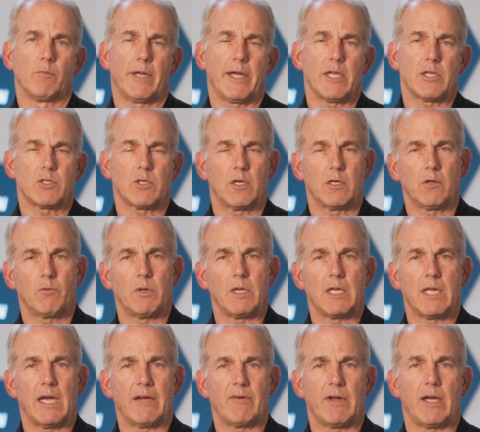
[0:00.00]
Last Sunday we
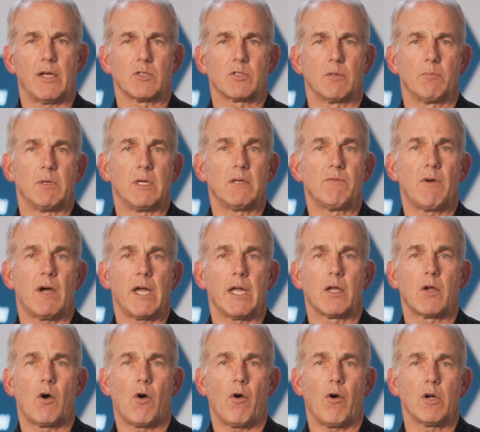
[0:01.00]
gave out some
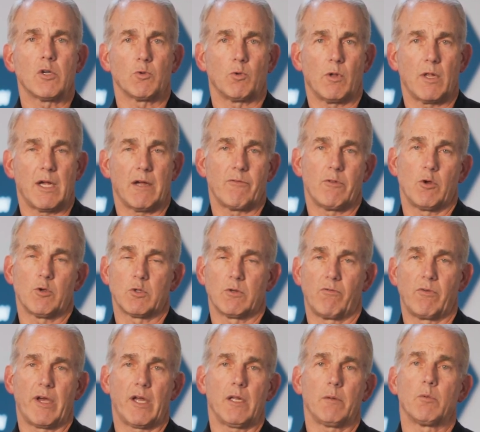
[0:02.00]
invite cards. We'll have those
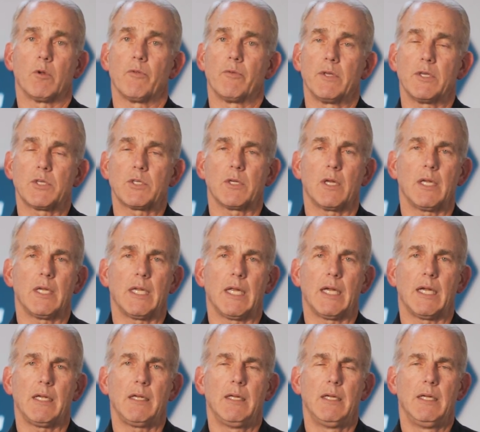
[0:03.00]
available this
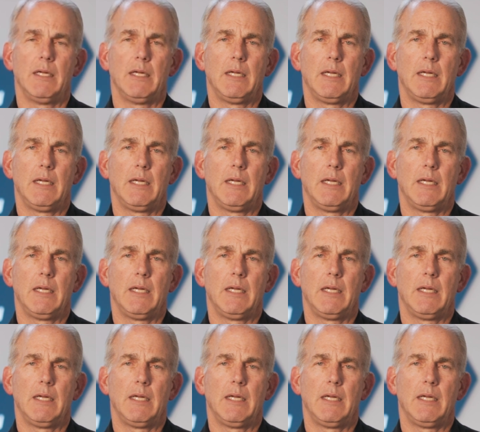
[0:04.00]
Sunday.